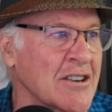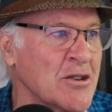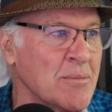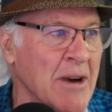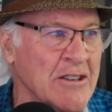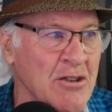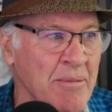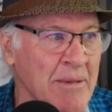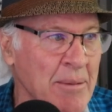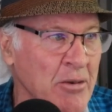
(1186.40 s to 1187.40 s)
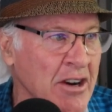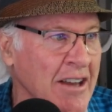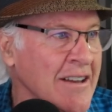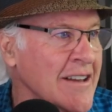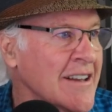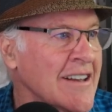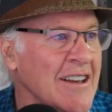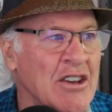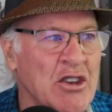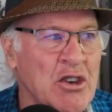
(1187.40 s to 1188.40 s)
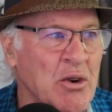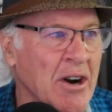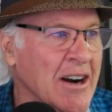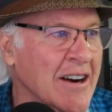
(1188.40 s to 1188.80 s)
new muscle memory, you are